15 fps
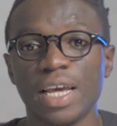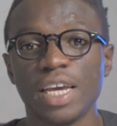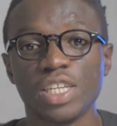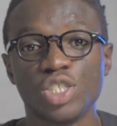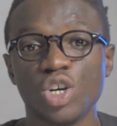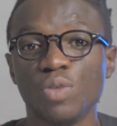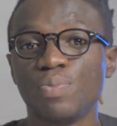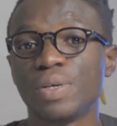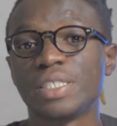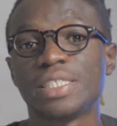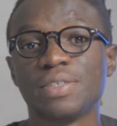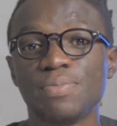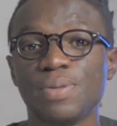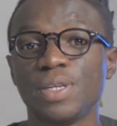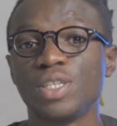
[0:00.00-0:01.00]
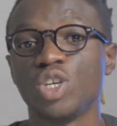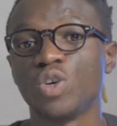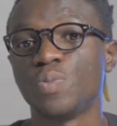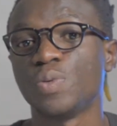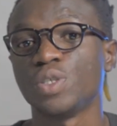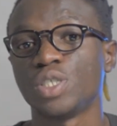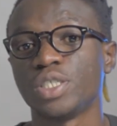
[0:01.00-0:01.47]
A dump is simply the
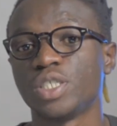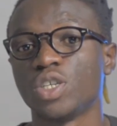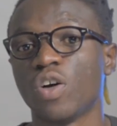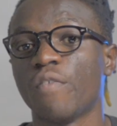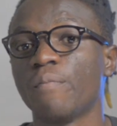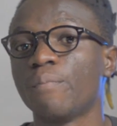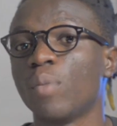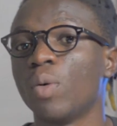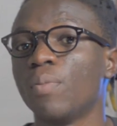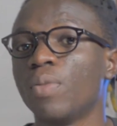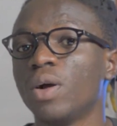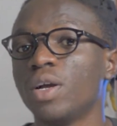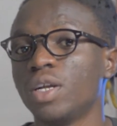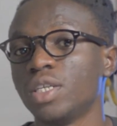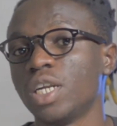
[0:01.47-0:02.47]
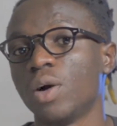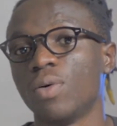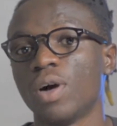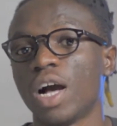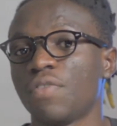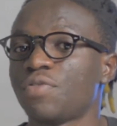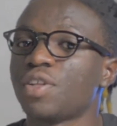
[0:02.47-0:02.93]
opposite of pump.
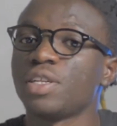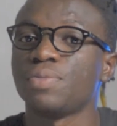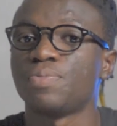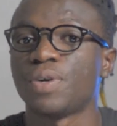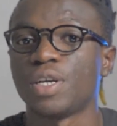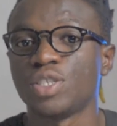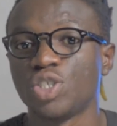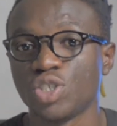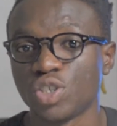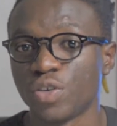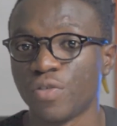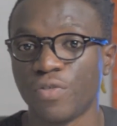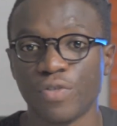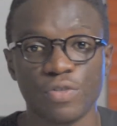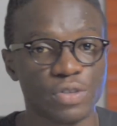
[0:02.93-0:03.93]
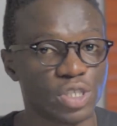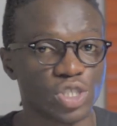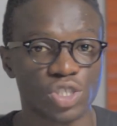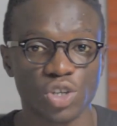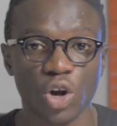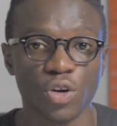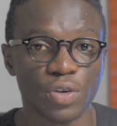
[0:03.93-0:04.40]
Now, after the prices of
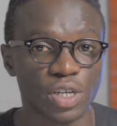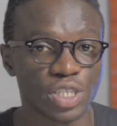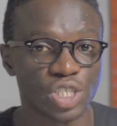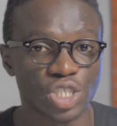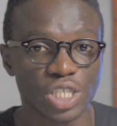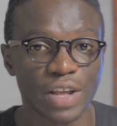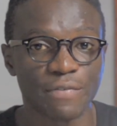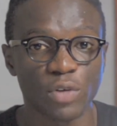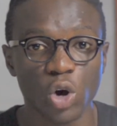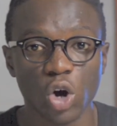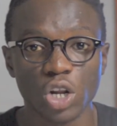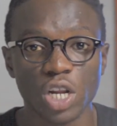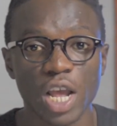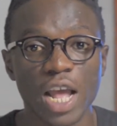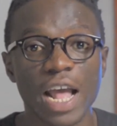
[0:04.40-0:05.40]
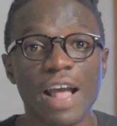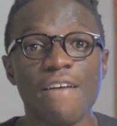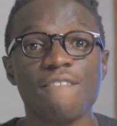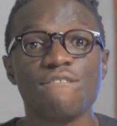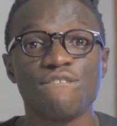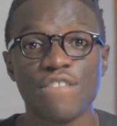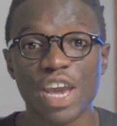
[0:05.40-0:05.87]
these currencies have gone
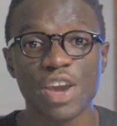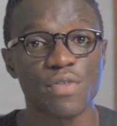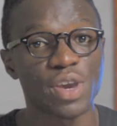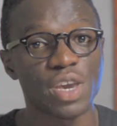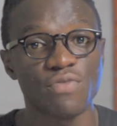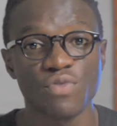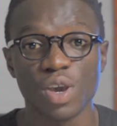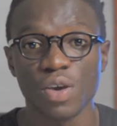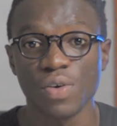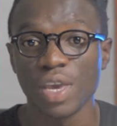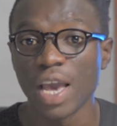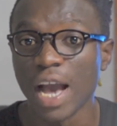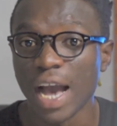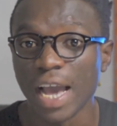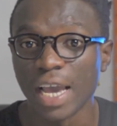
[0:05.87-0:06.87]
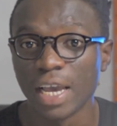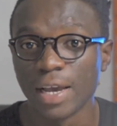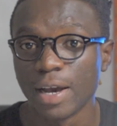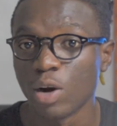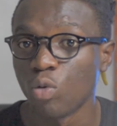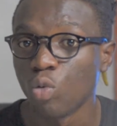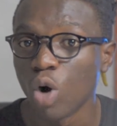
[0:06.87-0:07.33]
very, very high,
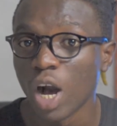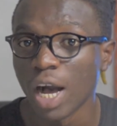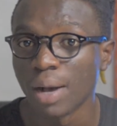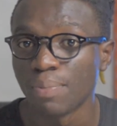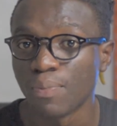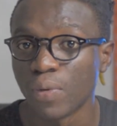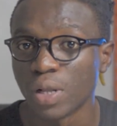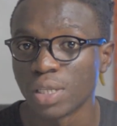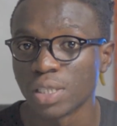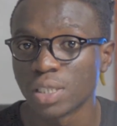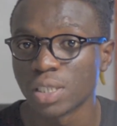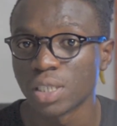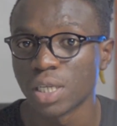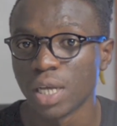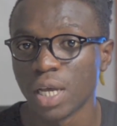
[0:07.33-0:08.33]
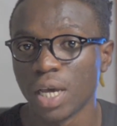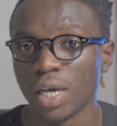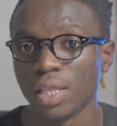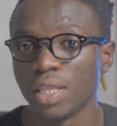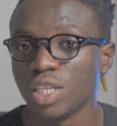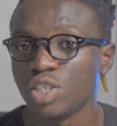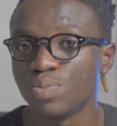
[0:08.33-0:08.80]
what happens?
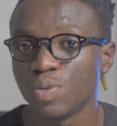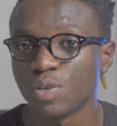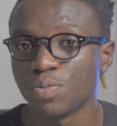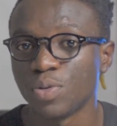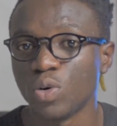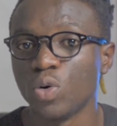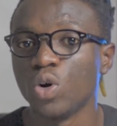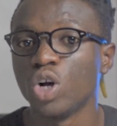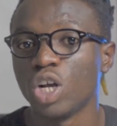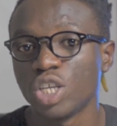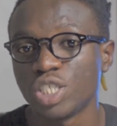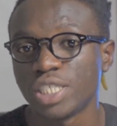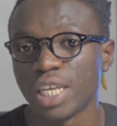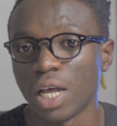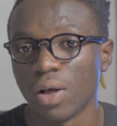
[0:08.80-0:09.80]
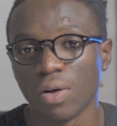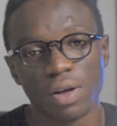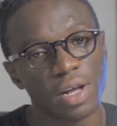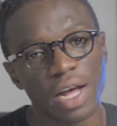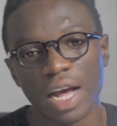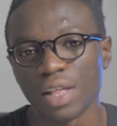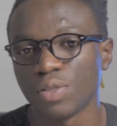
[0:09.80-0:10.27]
These people
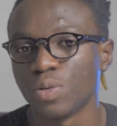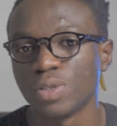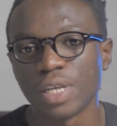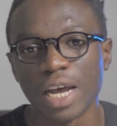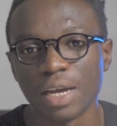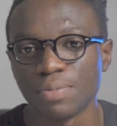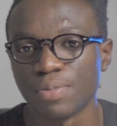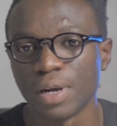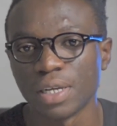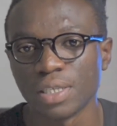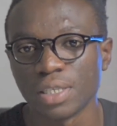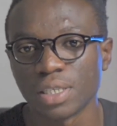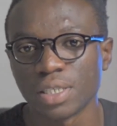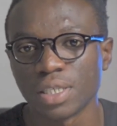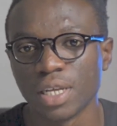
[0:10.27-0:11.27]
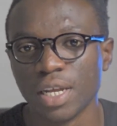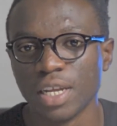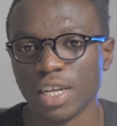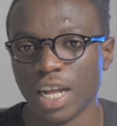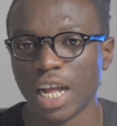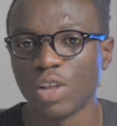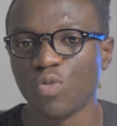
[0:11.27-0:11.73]
sell at those high prices.
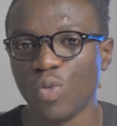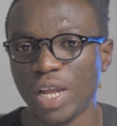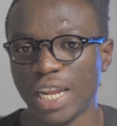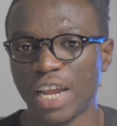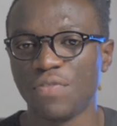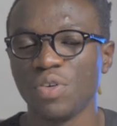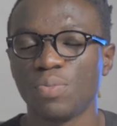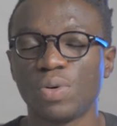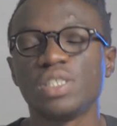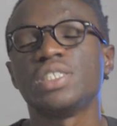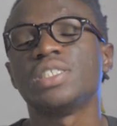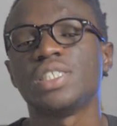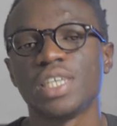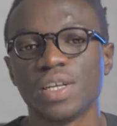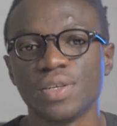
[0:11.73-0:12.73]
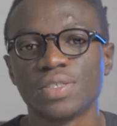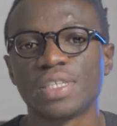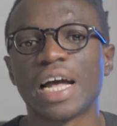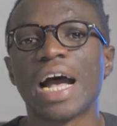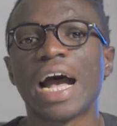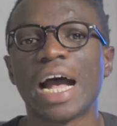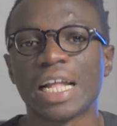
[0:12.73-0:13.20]
And when everybody sells
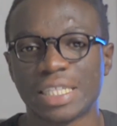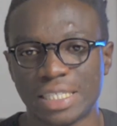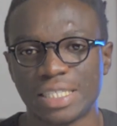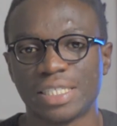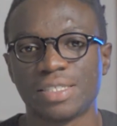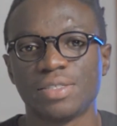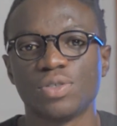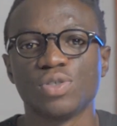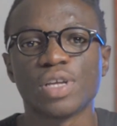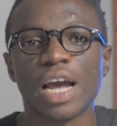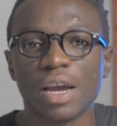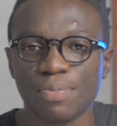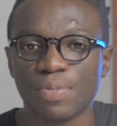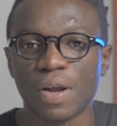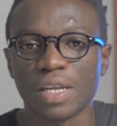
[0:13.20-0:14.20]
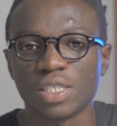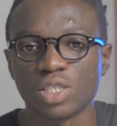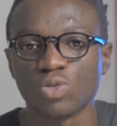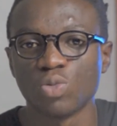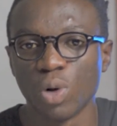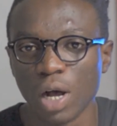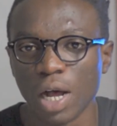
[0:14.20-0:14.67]
at those high
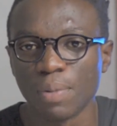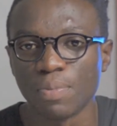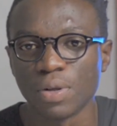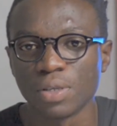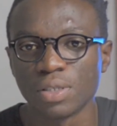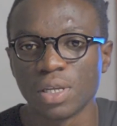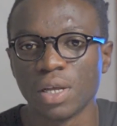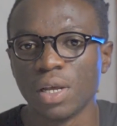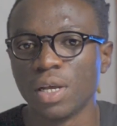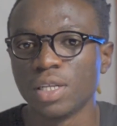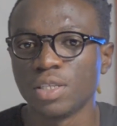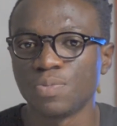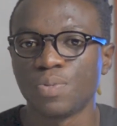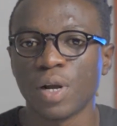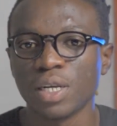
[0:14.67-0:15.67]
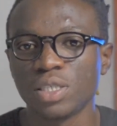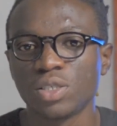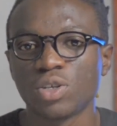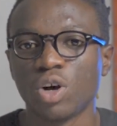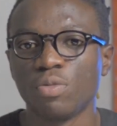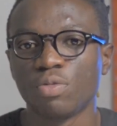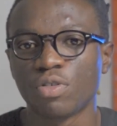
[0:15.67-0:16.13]
prices, what happens? The
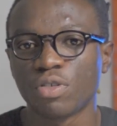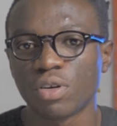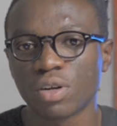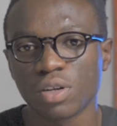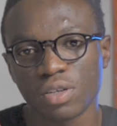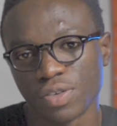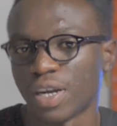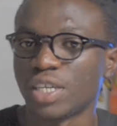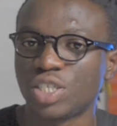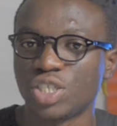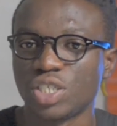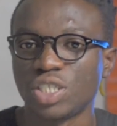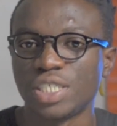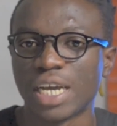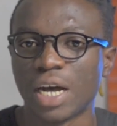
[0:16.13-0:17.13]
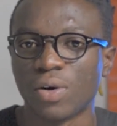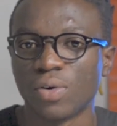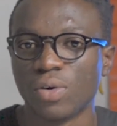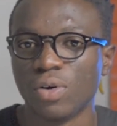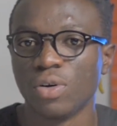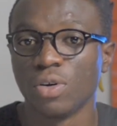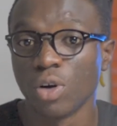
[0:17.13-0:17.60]
prices come crashing
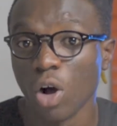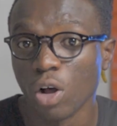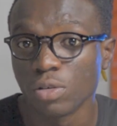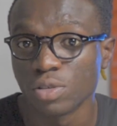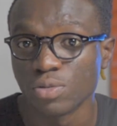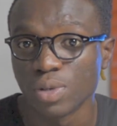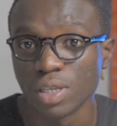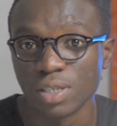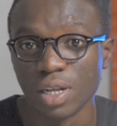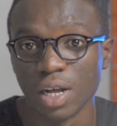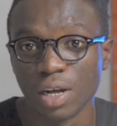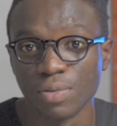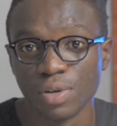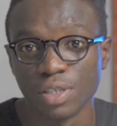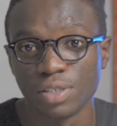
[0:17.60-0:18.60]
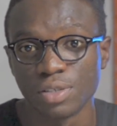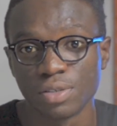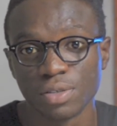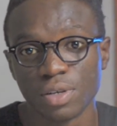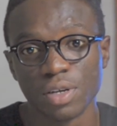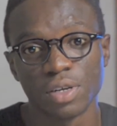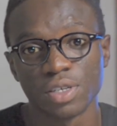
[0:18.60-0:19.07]
down, all the way down,
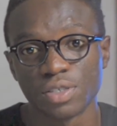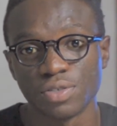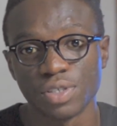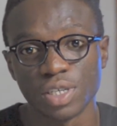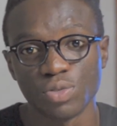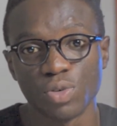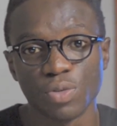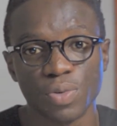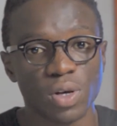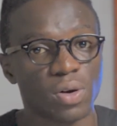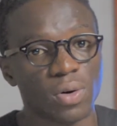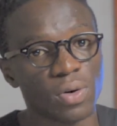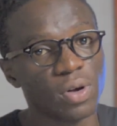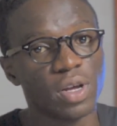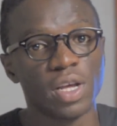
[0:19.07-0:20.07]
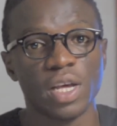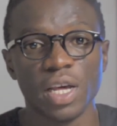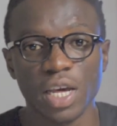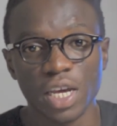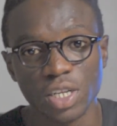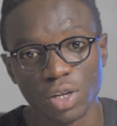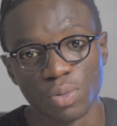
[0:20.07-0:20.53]
which creates what we call
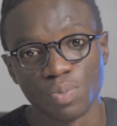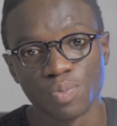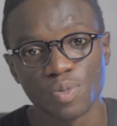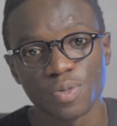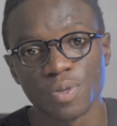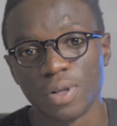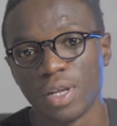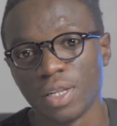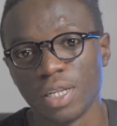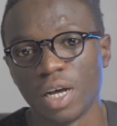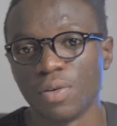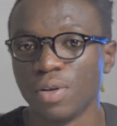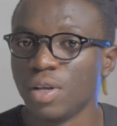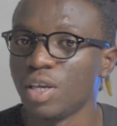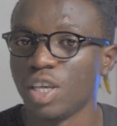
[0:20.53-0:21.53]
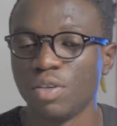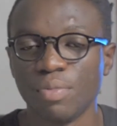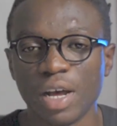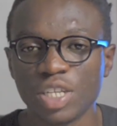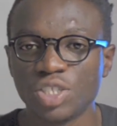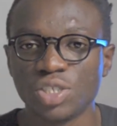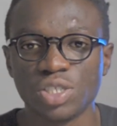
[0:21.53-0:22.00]
a dump. Now,
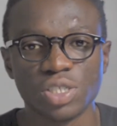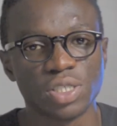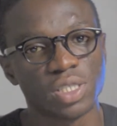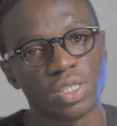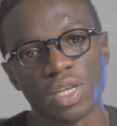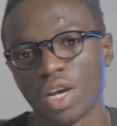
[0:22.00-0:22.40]
imagine this.